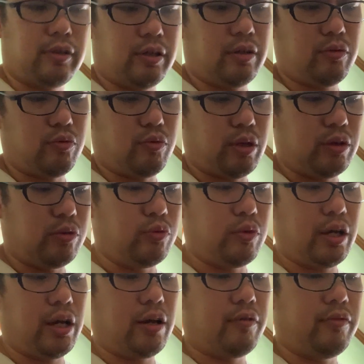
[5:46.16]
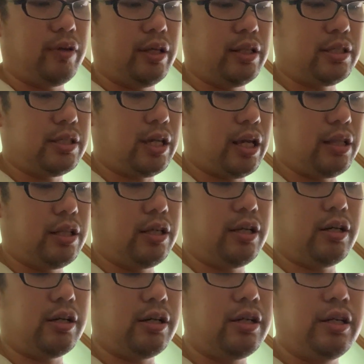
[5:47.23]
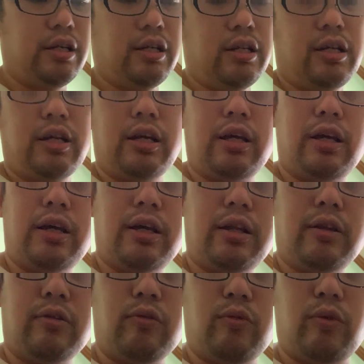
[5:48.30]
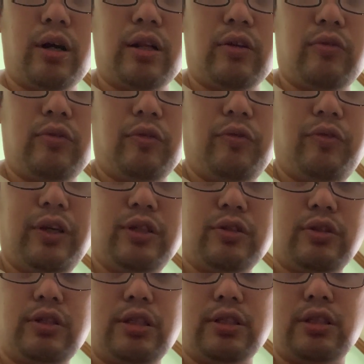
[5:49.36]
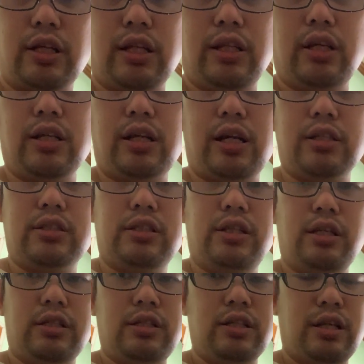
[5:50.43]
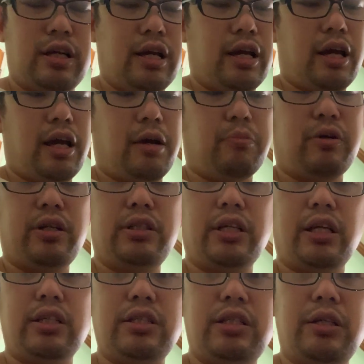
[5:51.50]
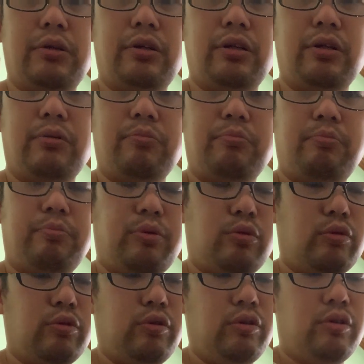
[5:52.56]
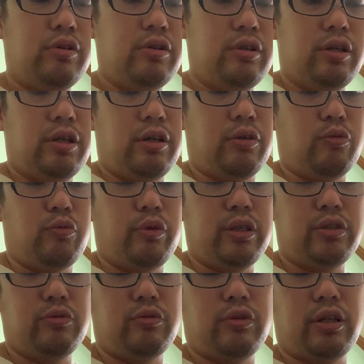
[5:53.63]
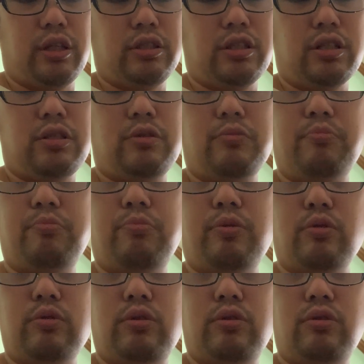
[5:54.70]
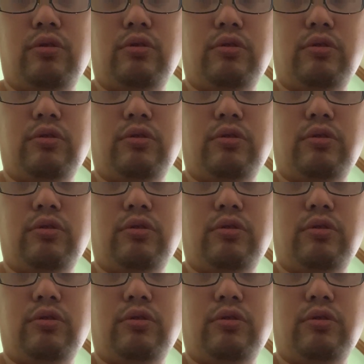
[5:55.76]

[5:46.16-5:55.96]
Okay, what do we have inside here? And one of the features is that it has this emergency pull which we could just pull